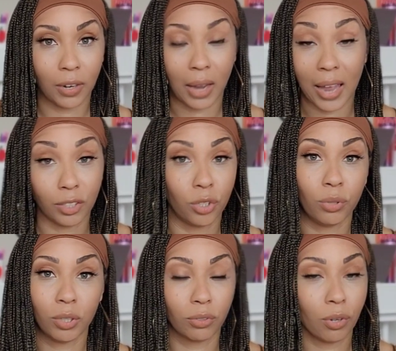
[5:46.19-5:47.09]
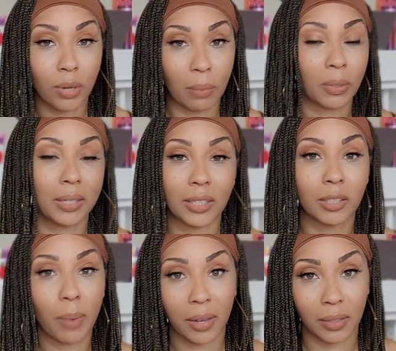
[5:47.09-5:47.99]
And at 2 years old, I wouldn't
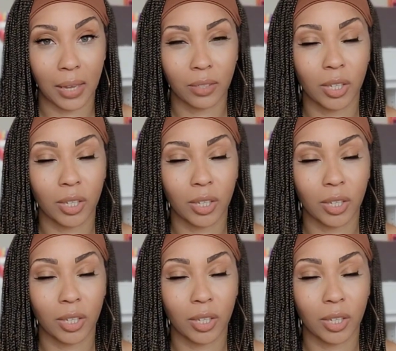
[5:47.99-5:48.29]
expect that.